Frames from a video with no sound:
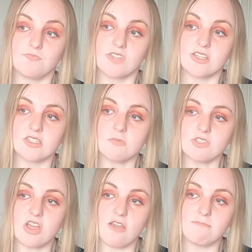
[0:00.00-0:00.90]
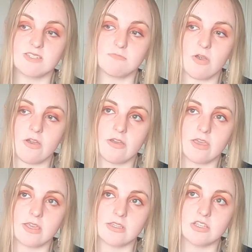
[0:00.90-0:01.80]
Sometimes
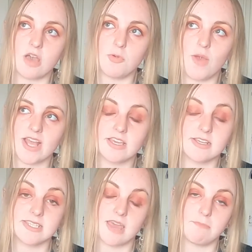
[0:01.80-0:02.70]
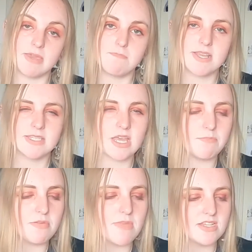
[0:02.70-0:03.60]
my dermal anchors can be a bit
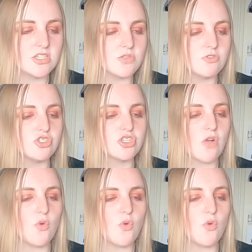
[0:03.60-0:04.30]
temperamental and just go,